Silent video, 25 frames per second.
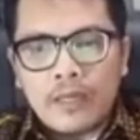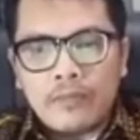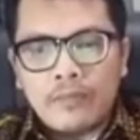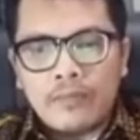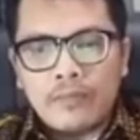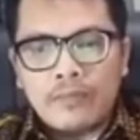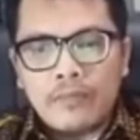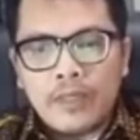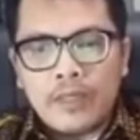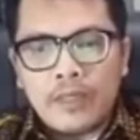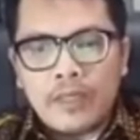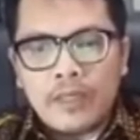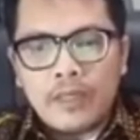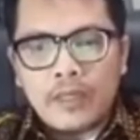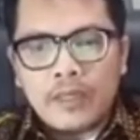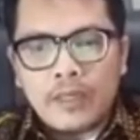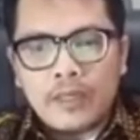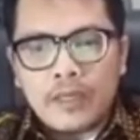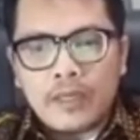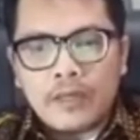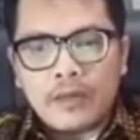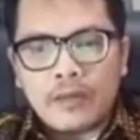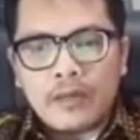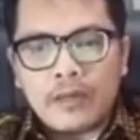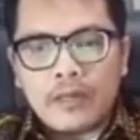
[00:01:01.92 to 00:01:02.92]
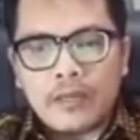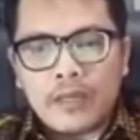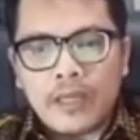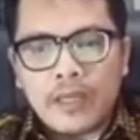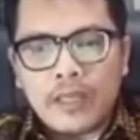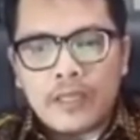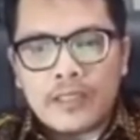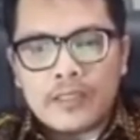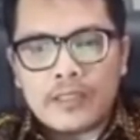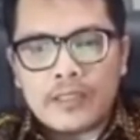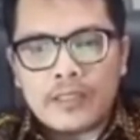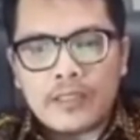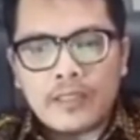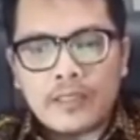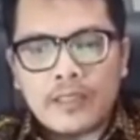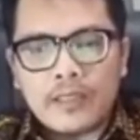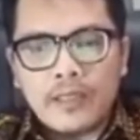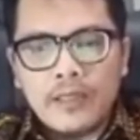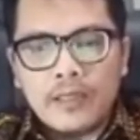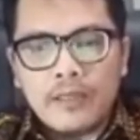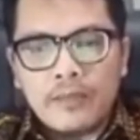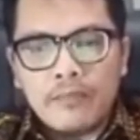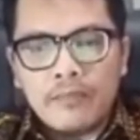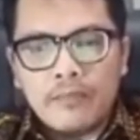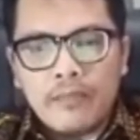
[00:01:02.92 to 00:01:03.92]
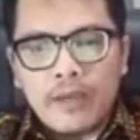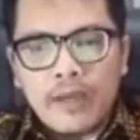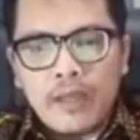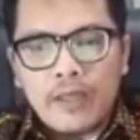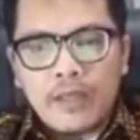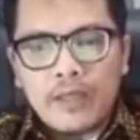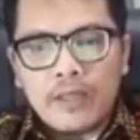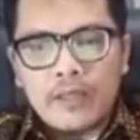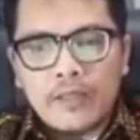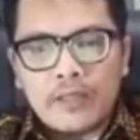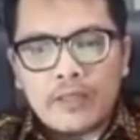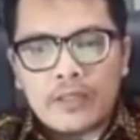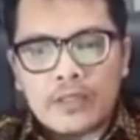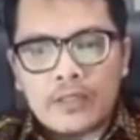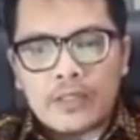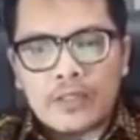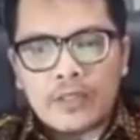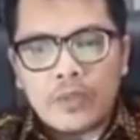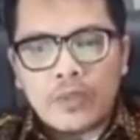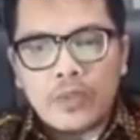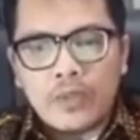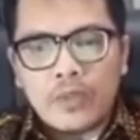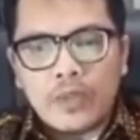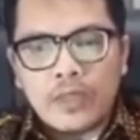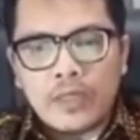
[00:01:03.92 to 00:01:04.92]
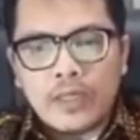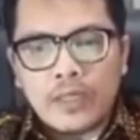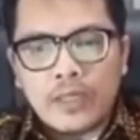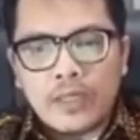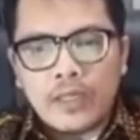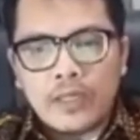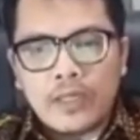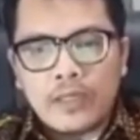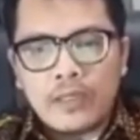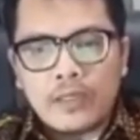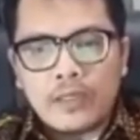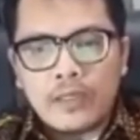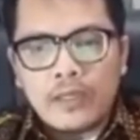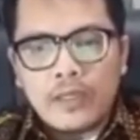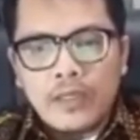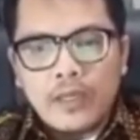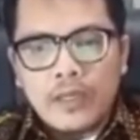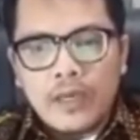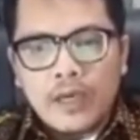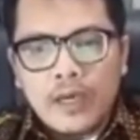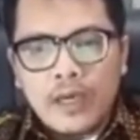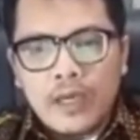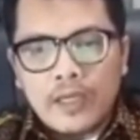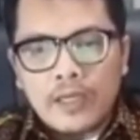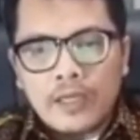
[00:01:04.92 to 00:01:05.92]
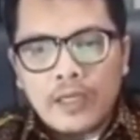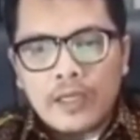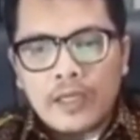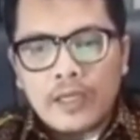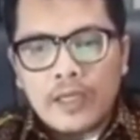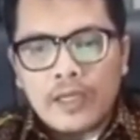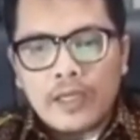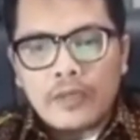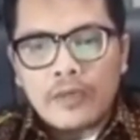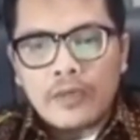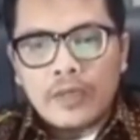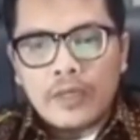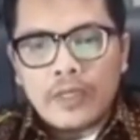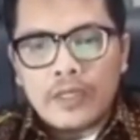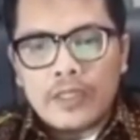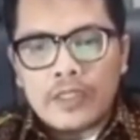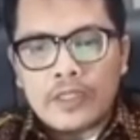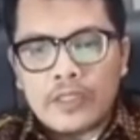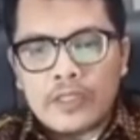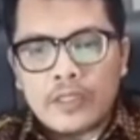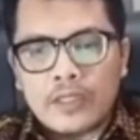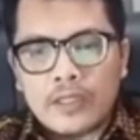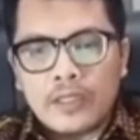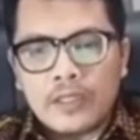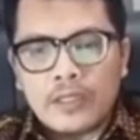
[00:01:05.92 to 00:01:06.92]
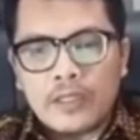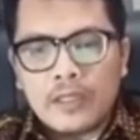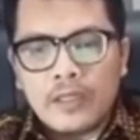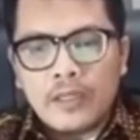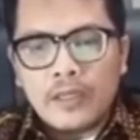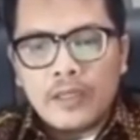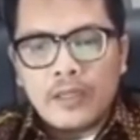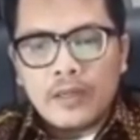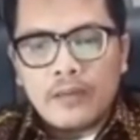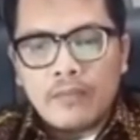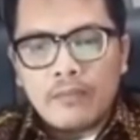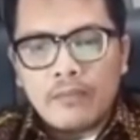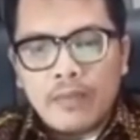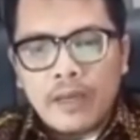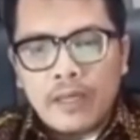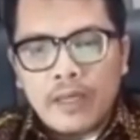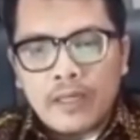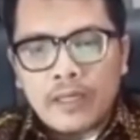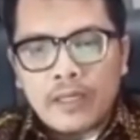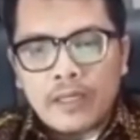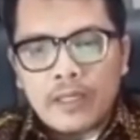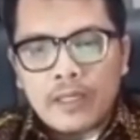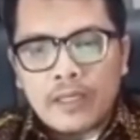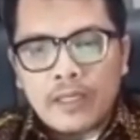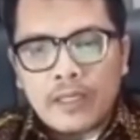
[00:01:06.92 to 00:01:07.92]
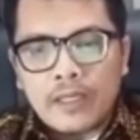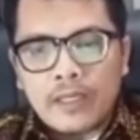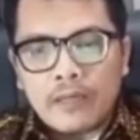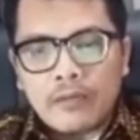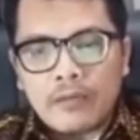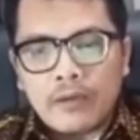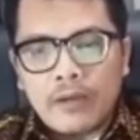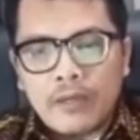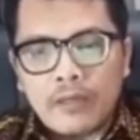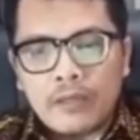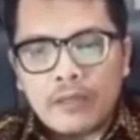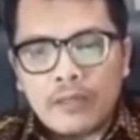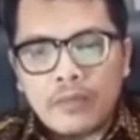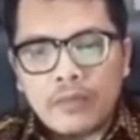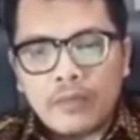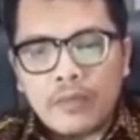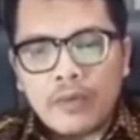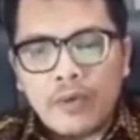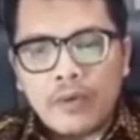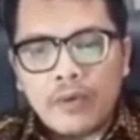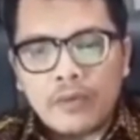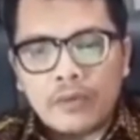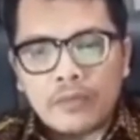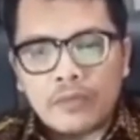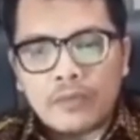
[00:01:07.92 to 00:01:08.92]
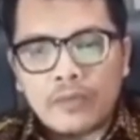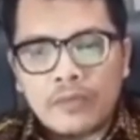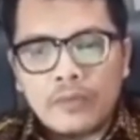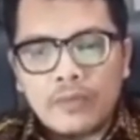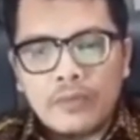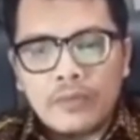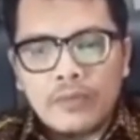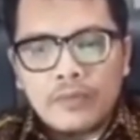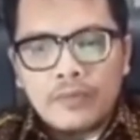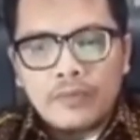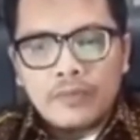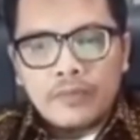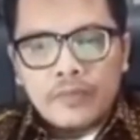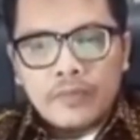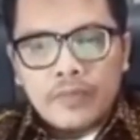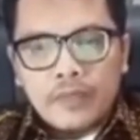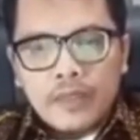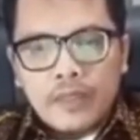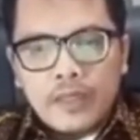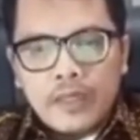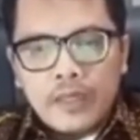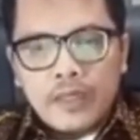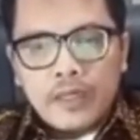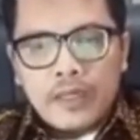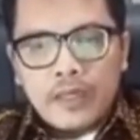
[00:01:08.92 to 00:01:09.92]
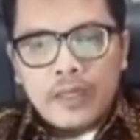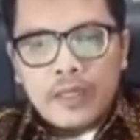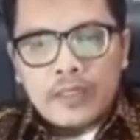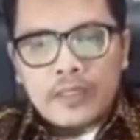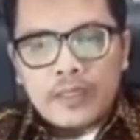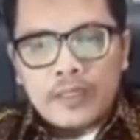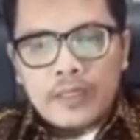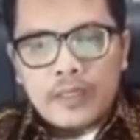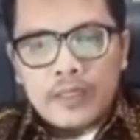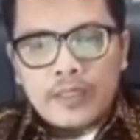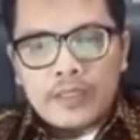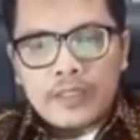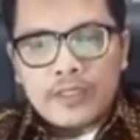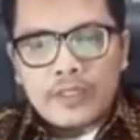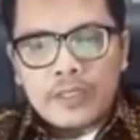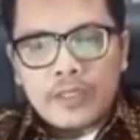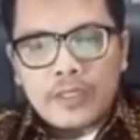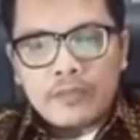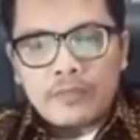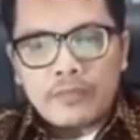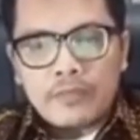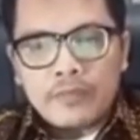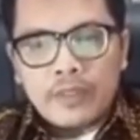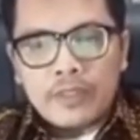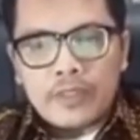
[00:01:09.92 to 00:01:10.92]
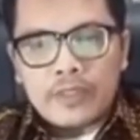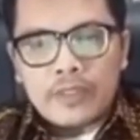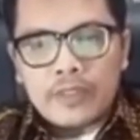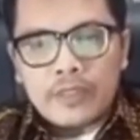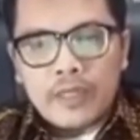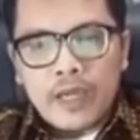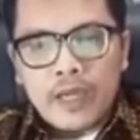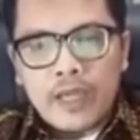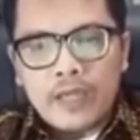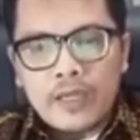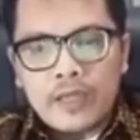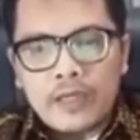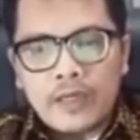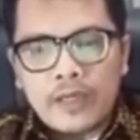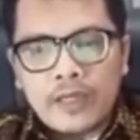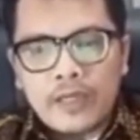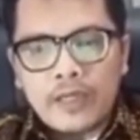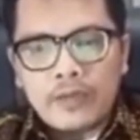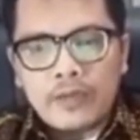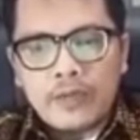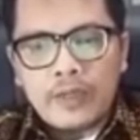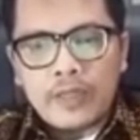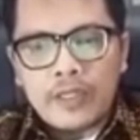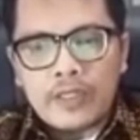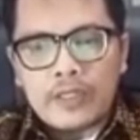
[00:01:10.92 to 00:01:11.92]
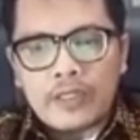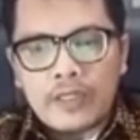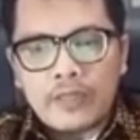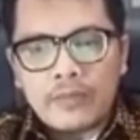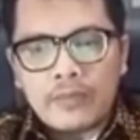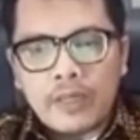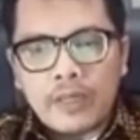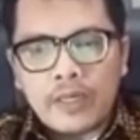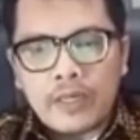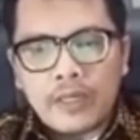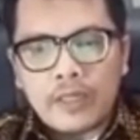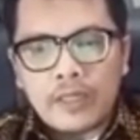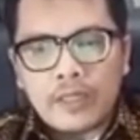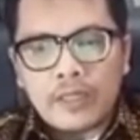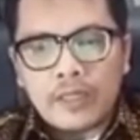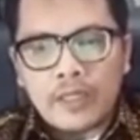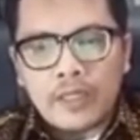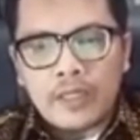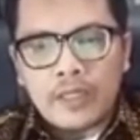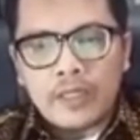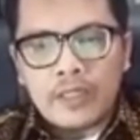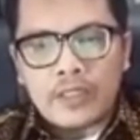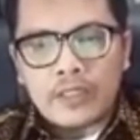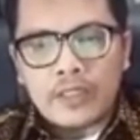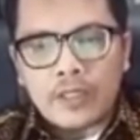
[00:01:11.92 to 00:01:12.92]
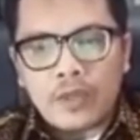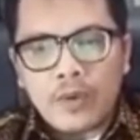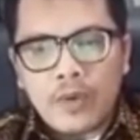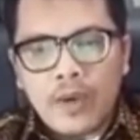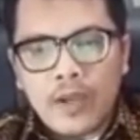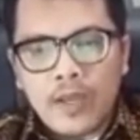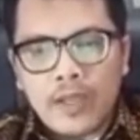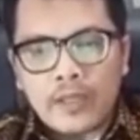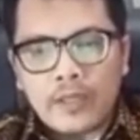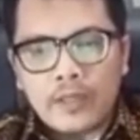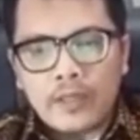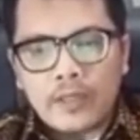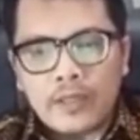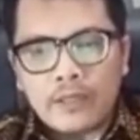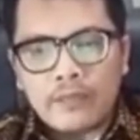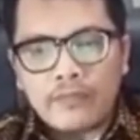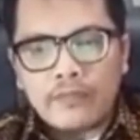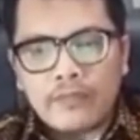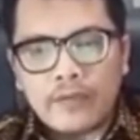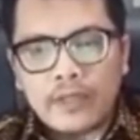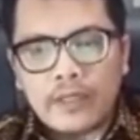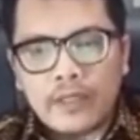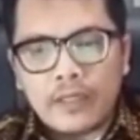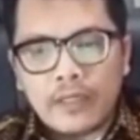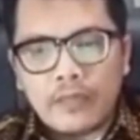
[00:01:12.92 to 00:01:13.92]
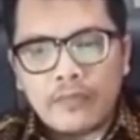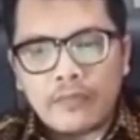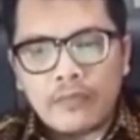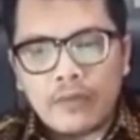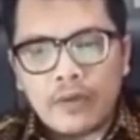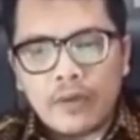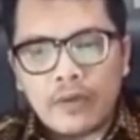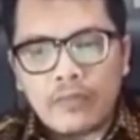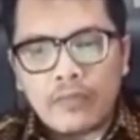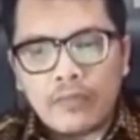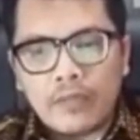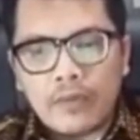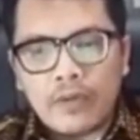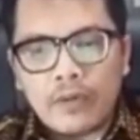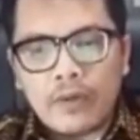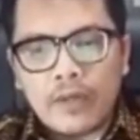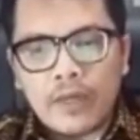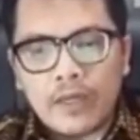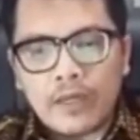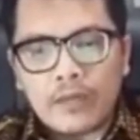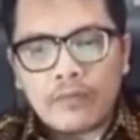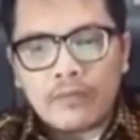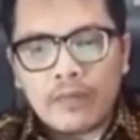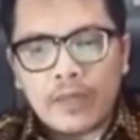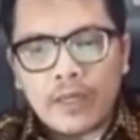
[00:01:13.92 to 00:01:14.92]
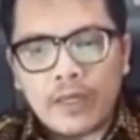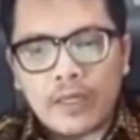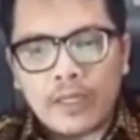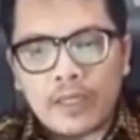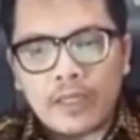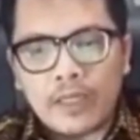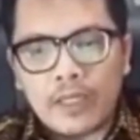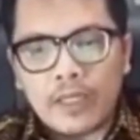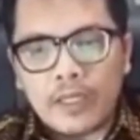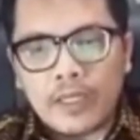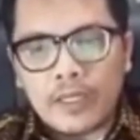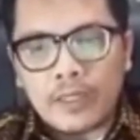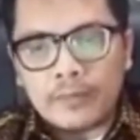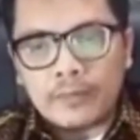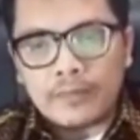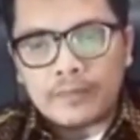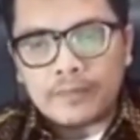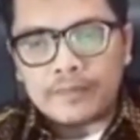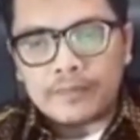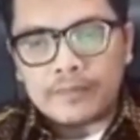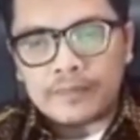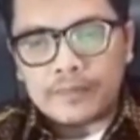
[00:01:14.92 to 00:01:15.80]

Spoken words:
have been recognized by scholars in higher education marketing around the world. As a service, higher education marketing is quite different from product marketing.